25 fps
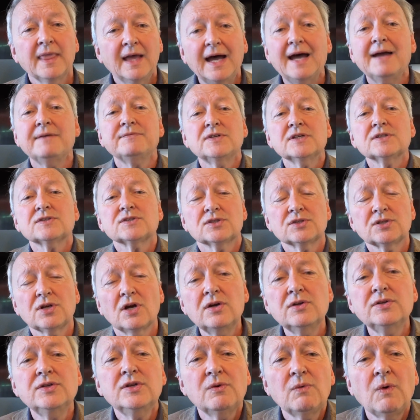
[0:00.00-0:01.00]
I've just
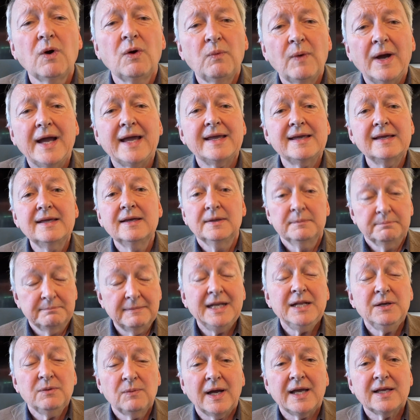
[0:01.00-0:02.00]
shown you a way,
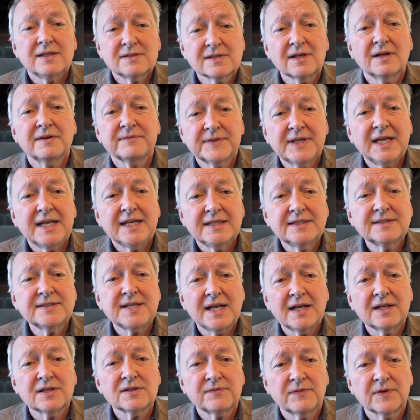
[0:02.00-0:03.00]
many ways, of getting
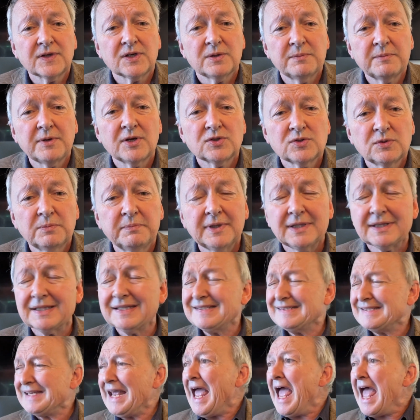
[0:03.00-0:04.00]
tenants for commercial buildings,